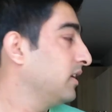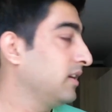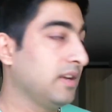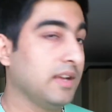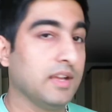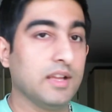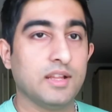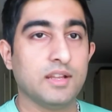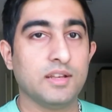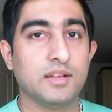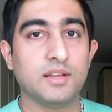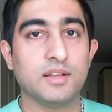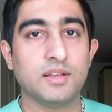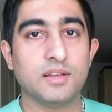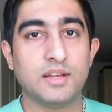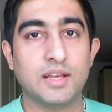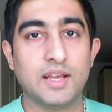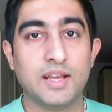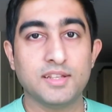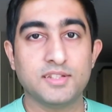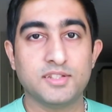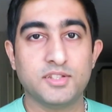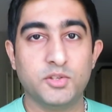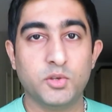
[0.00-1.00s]
And
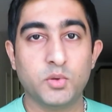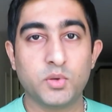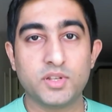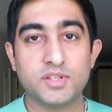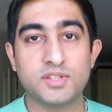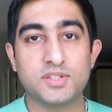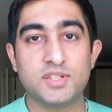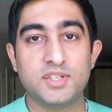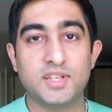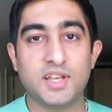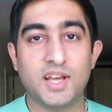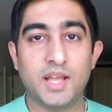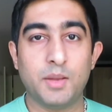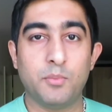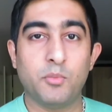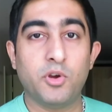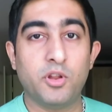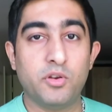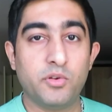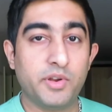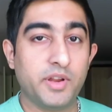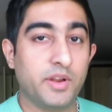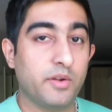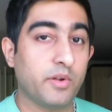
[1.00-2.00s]
as you can see, I am
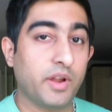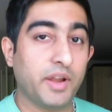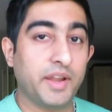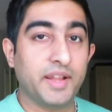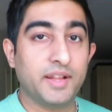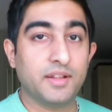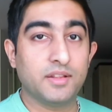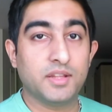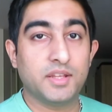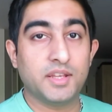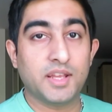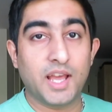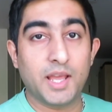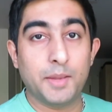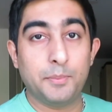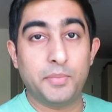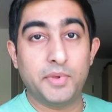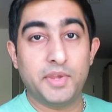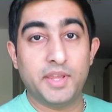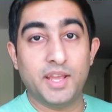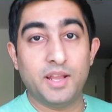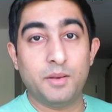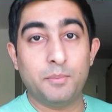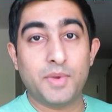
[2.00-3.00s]
already running the
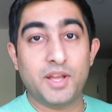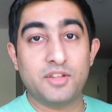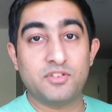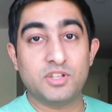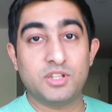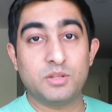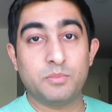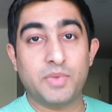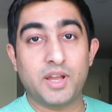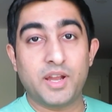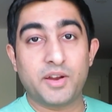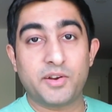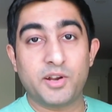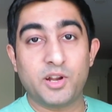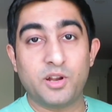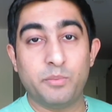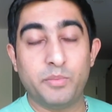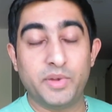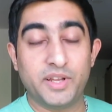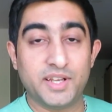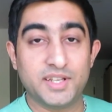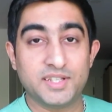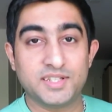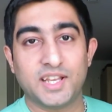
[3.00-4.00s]
IPL match in the
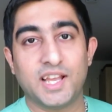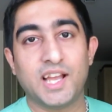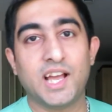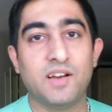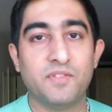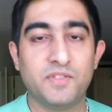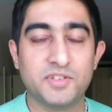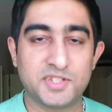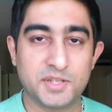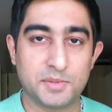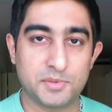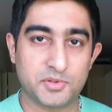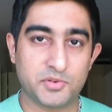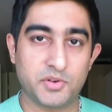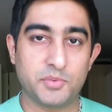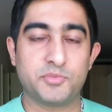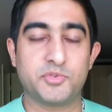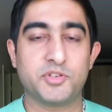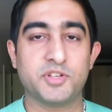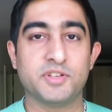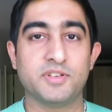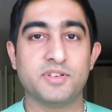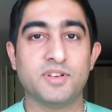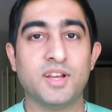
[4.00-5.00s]
background because I have a
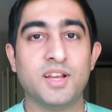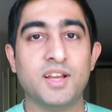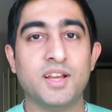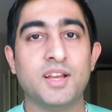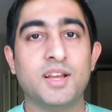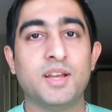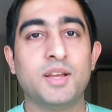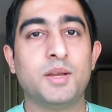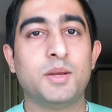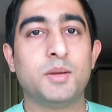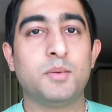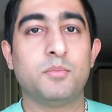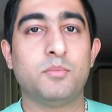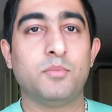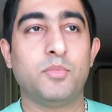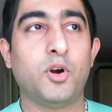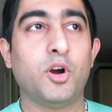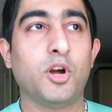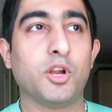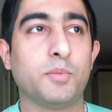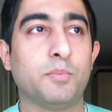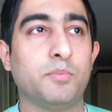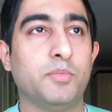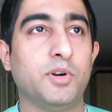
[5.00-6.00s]
subscription
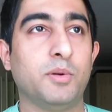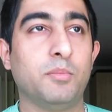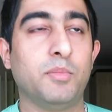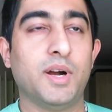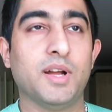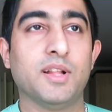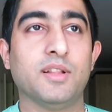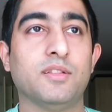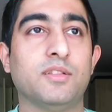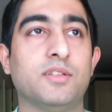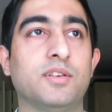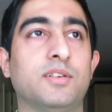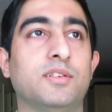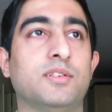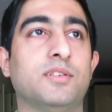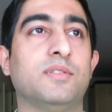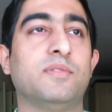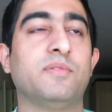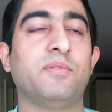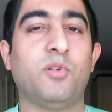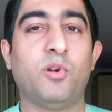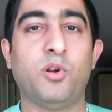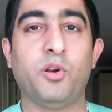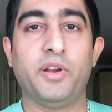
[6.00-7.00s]
bought per month
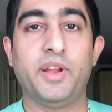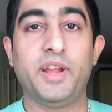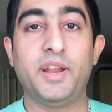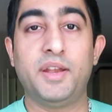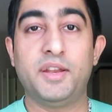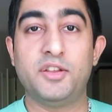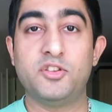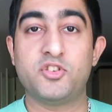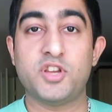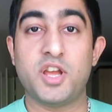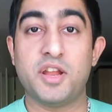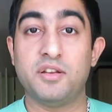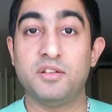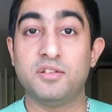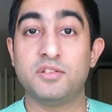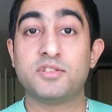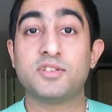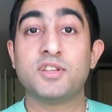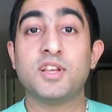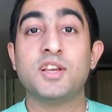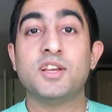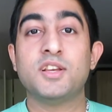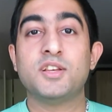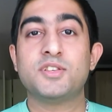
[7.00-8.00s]
for Indian
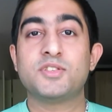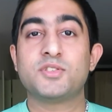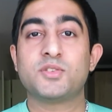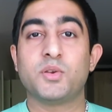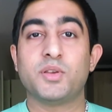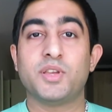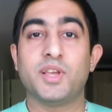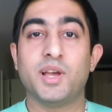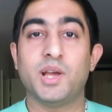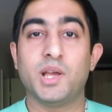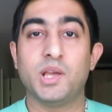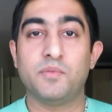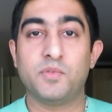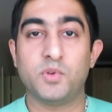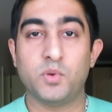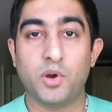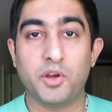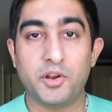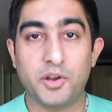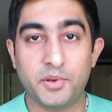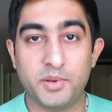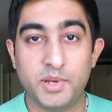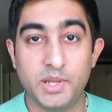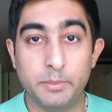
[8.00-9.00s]
channels. So yeah, if you
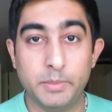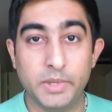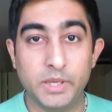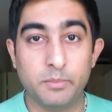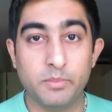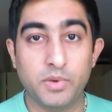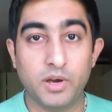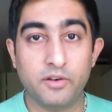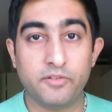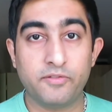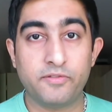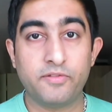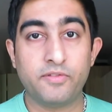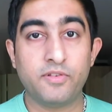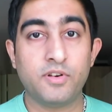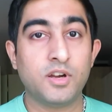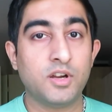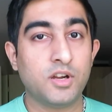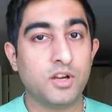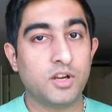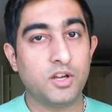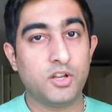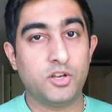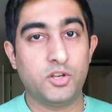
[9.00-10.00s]
are a TV buff,
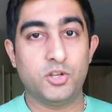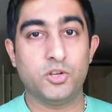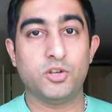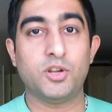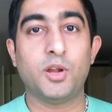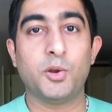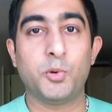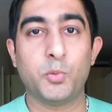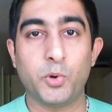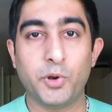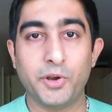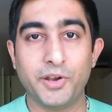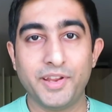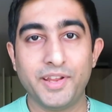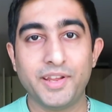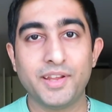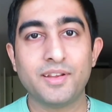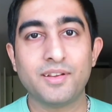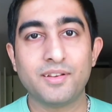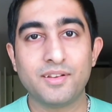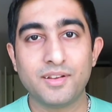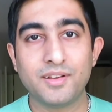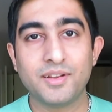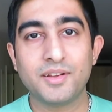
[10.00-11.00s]
do not worry,